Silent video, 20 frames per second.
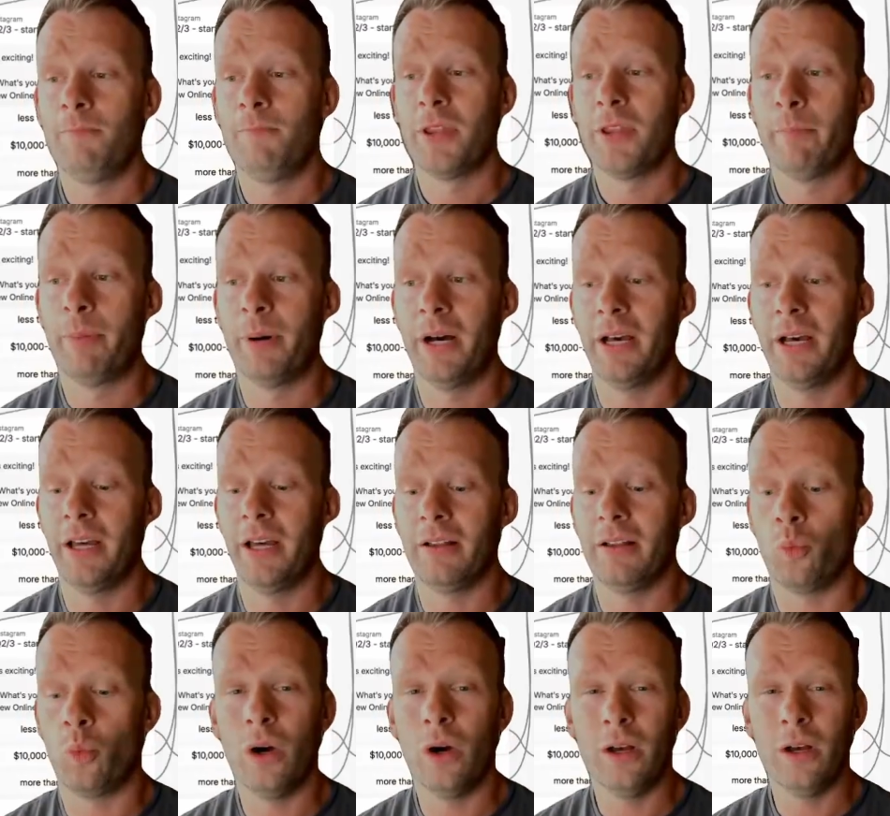But
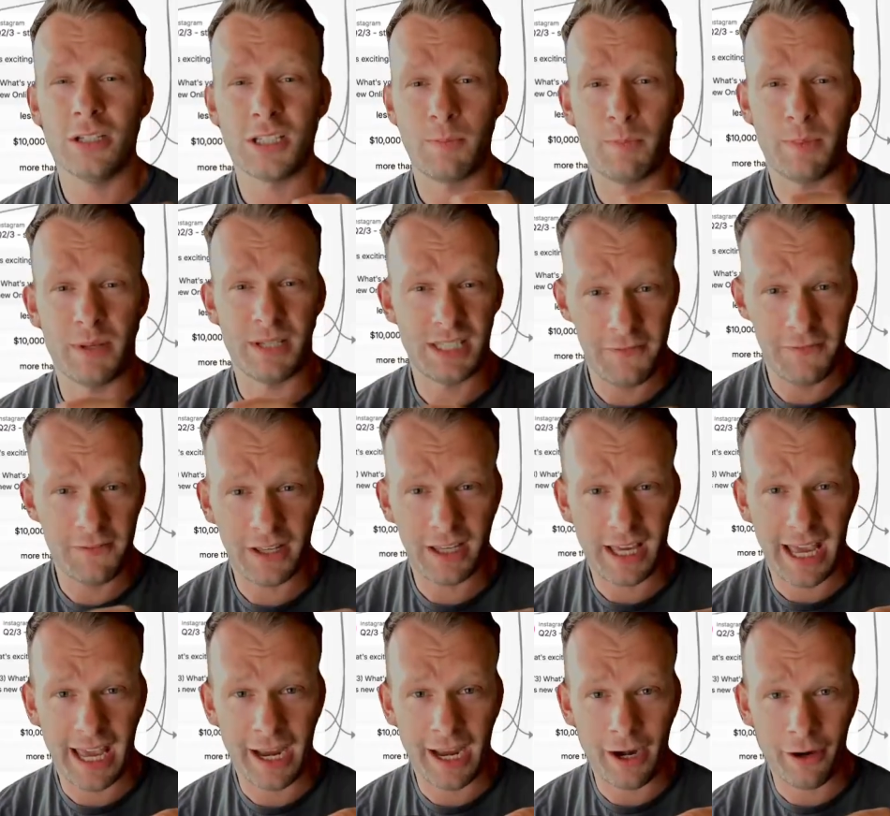what specific
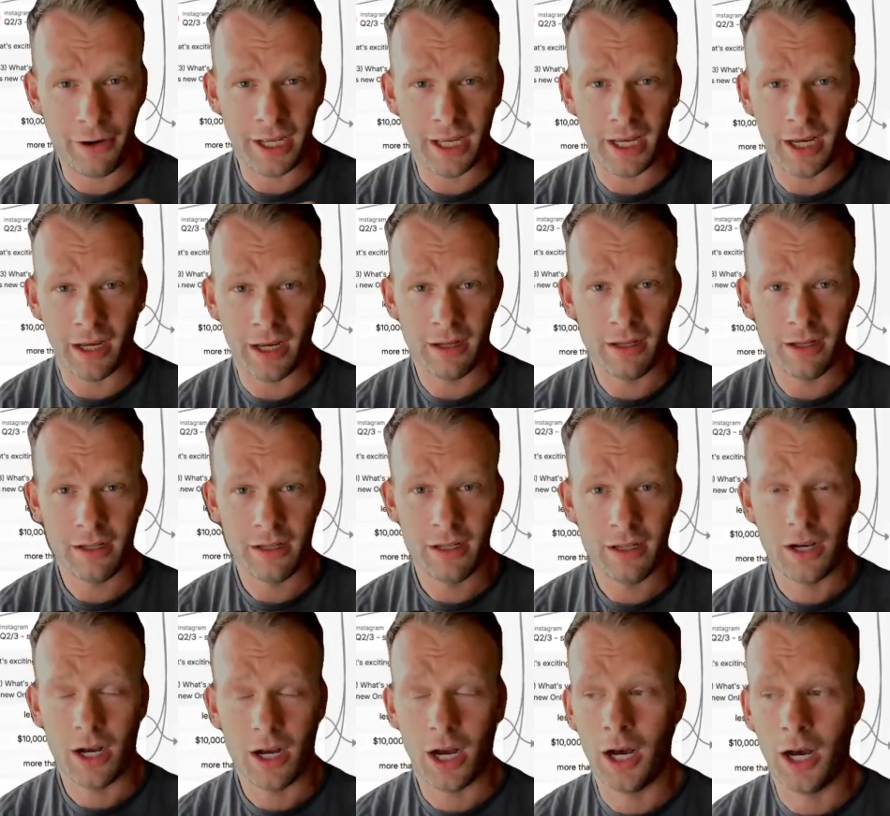area
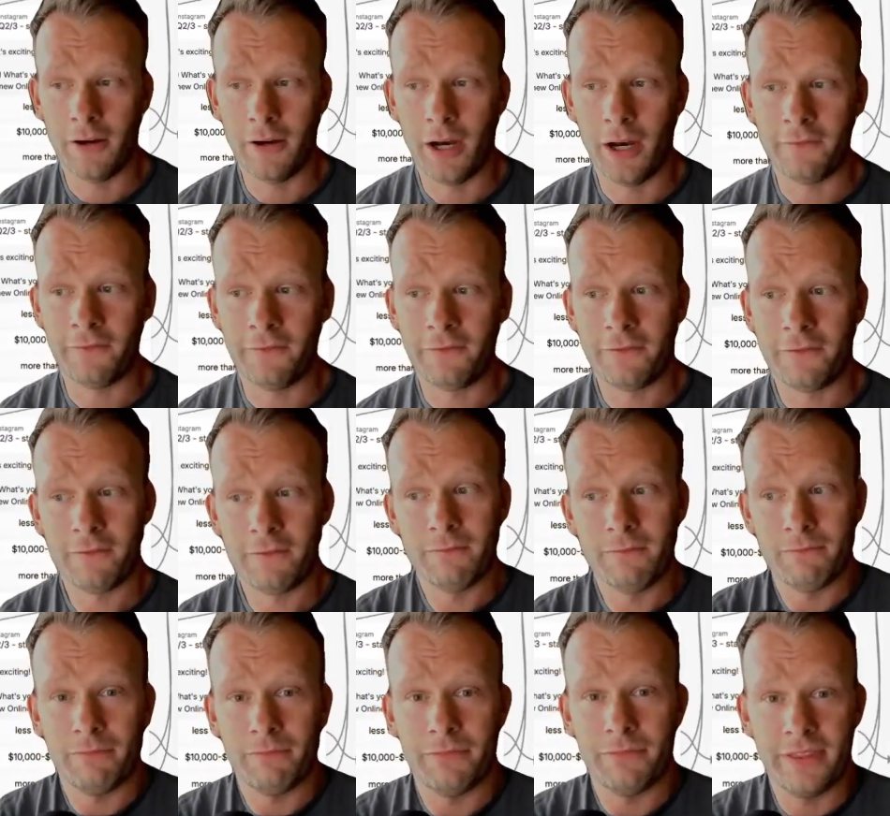of this
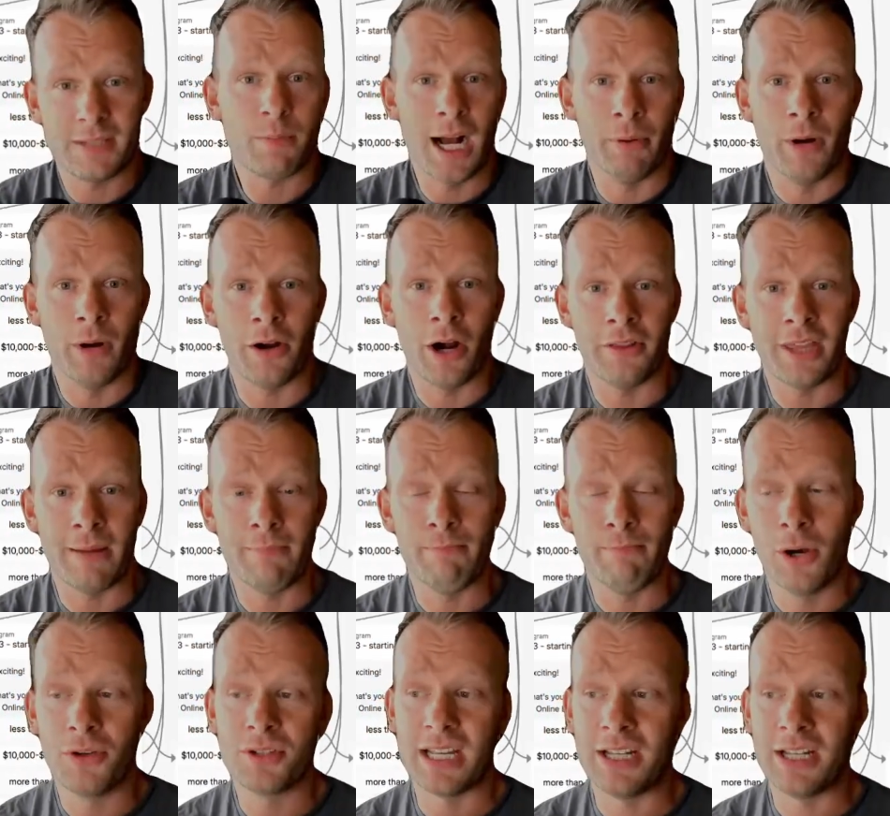problem are they
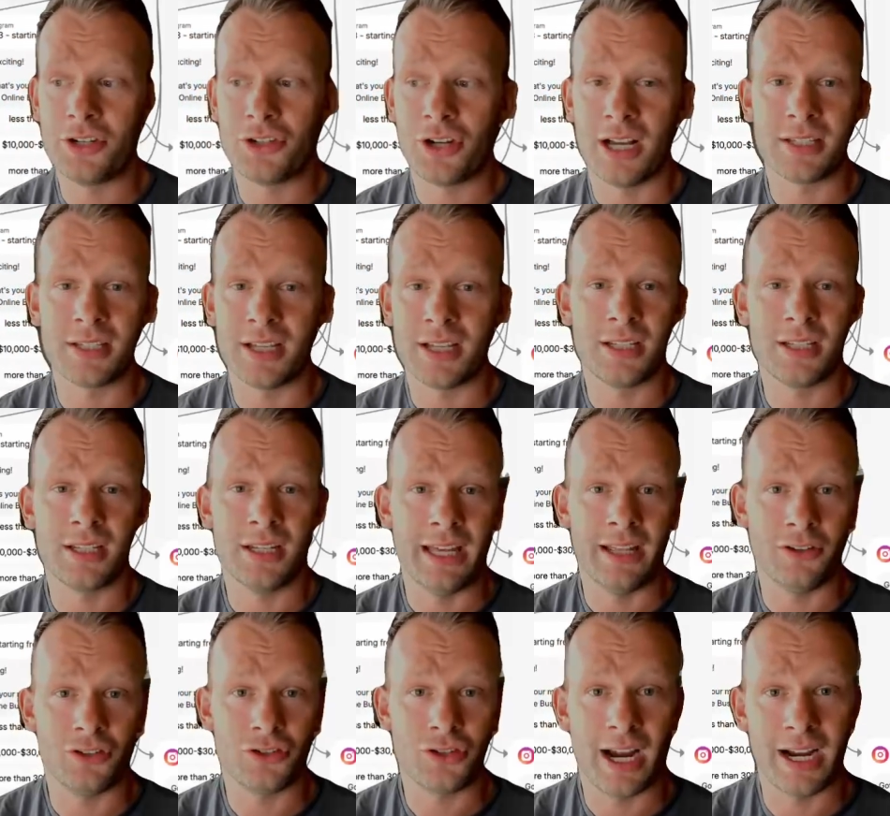most interested in
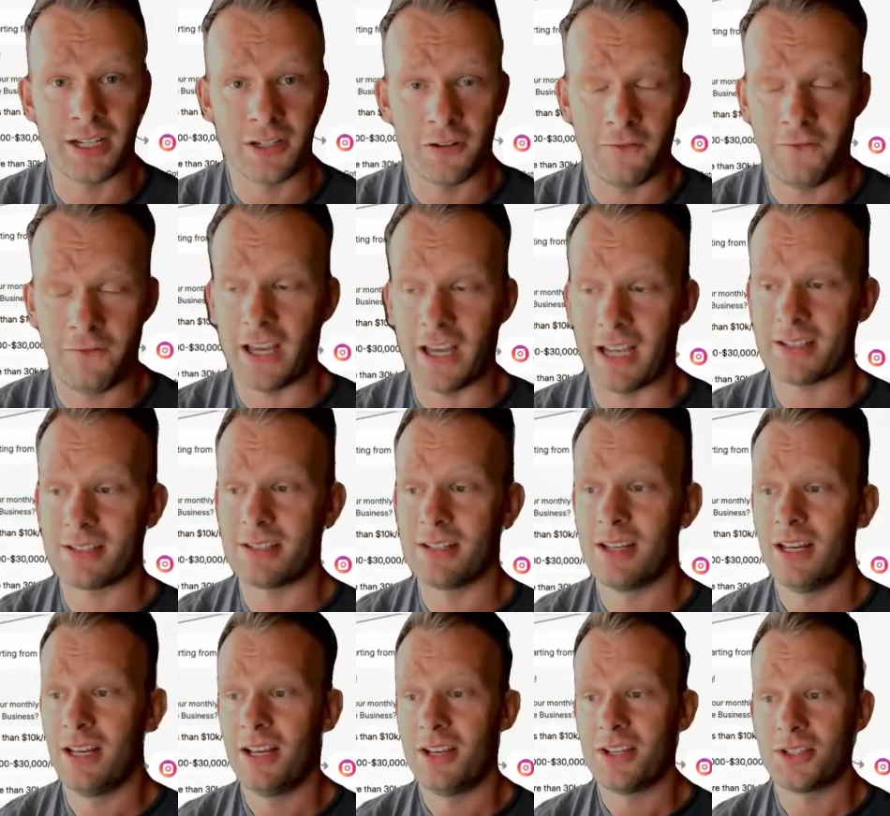trying to fix?
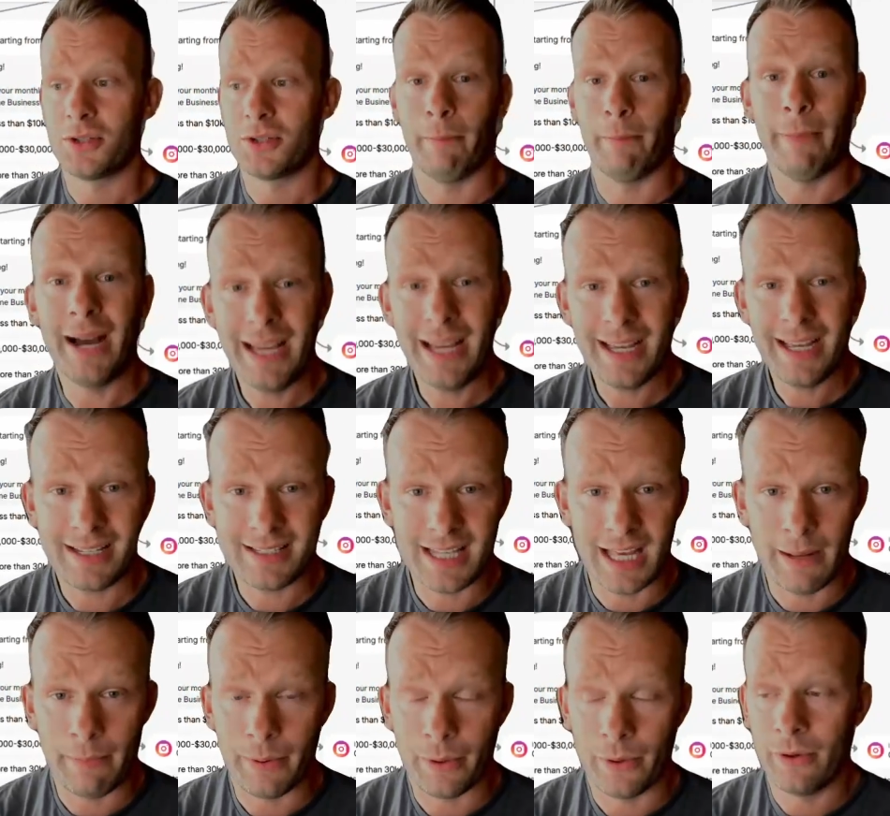So in my
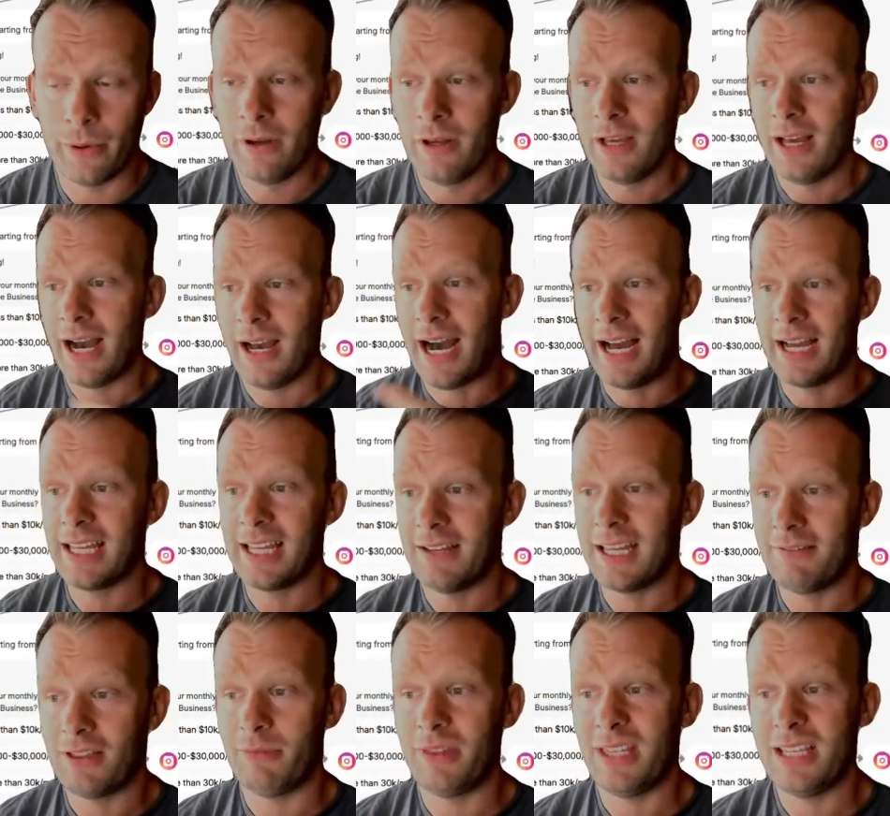example, I give
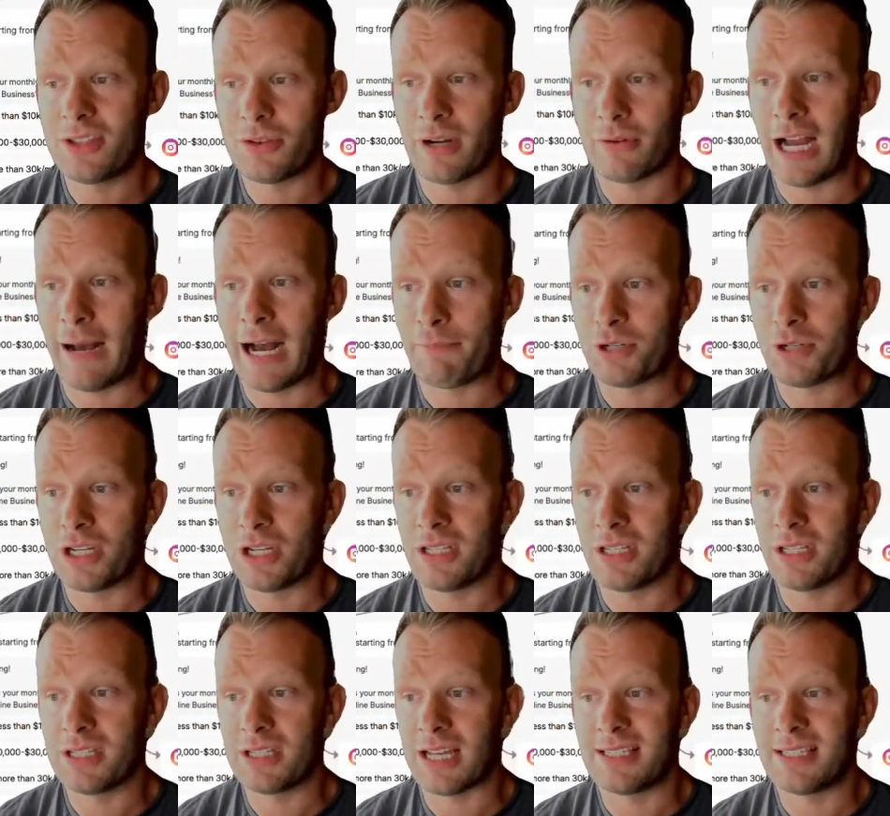them these 3 options. I
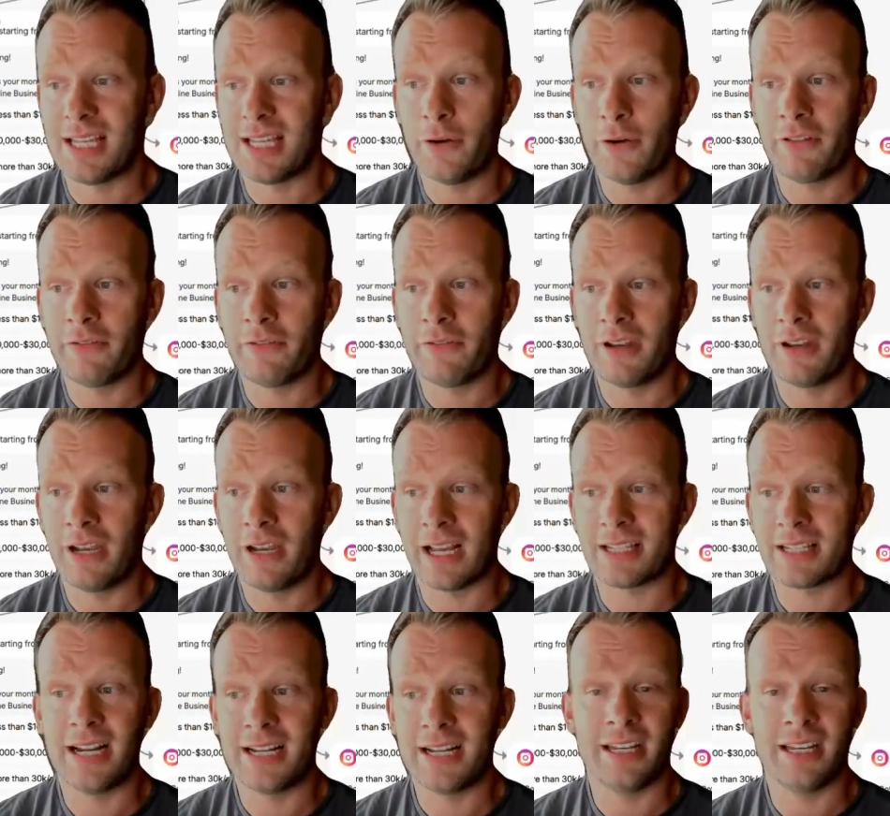say, over the next 90 days,
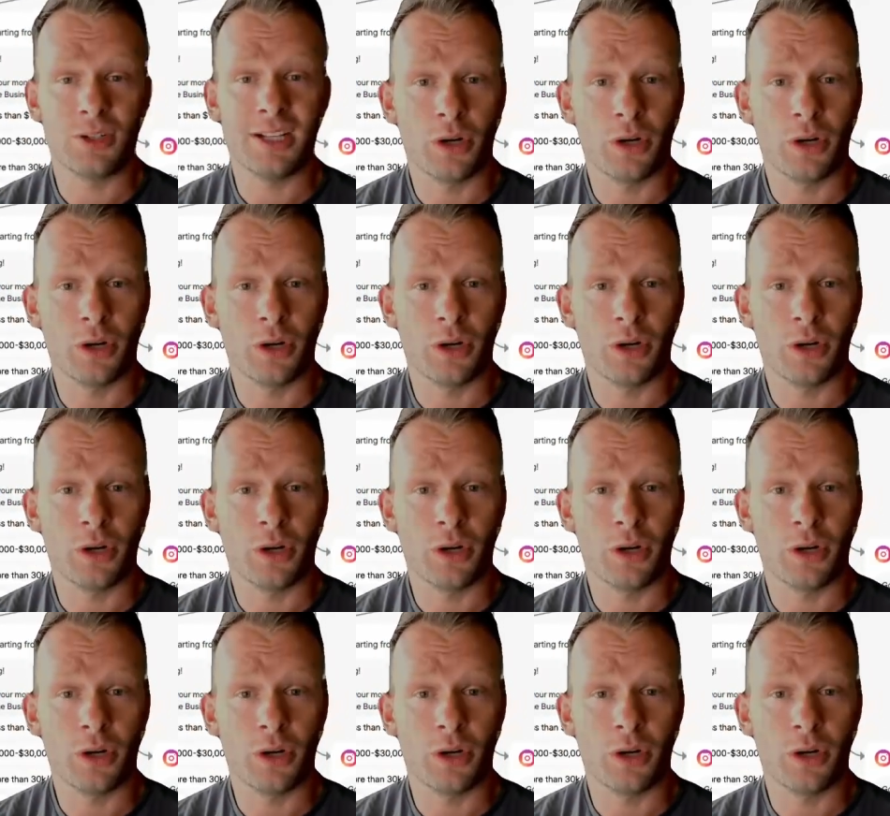what are you most